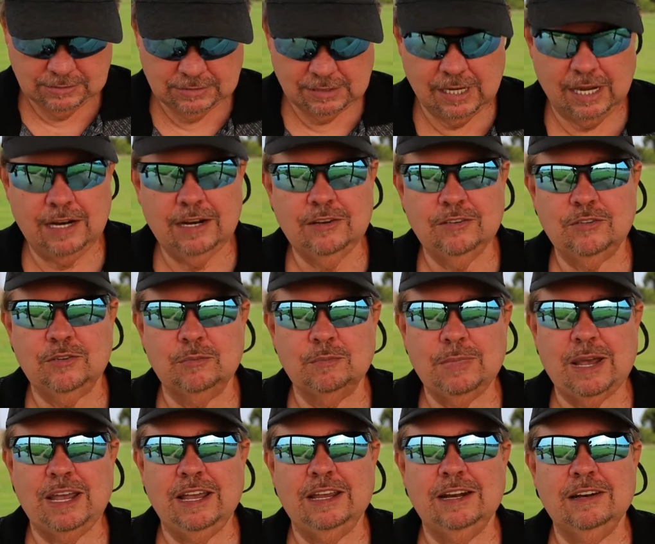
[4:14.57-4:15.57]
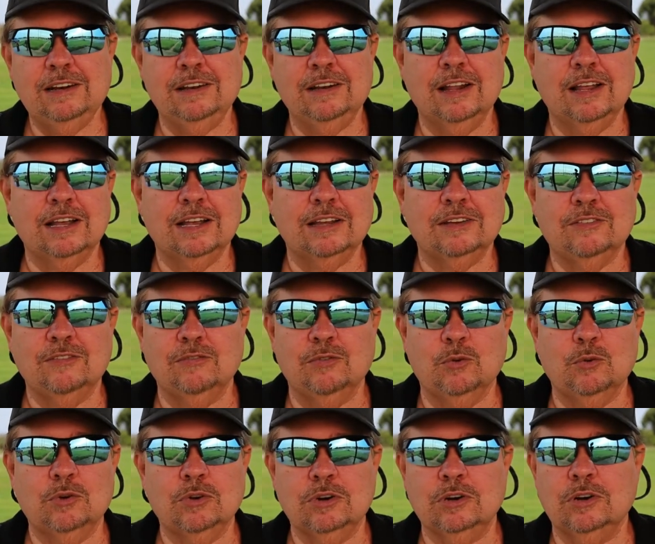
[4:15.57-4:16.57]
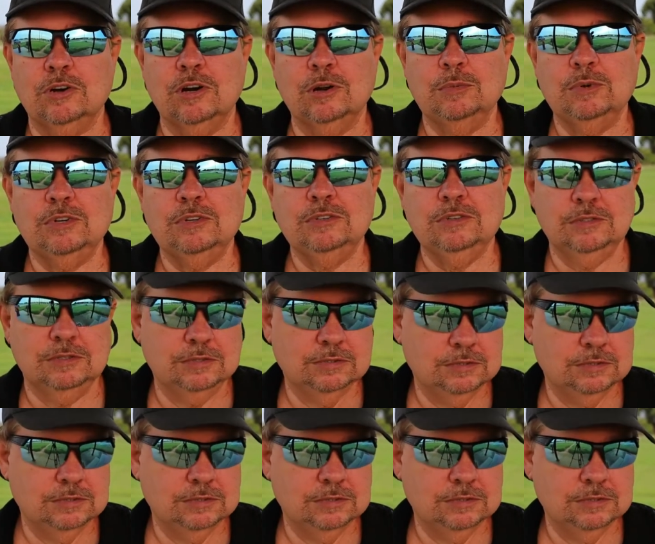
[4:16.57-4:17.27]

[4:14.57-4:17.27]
that is your main lines: fluorocarbon,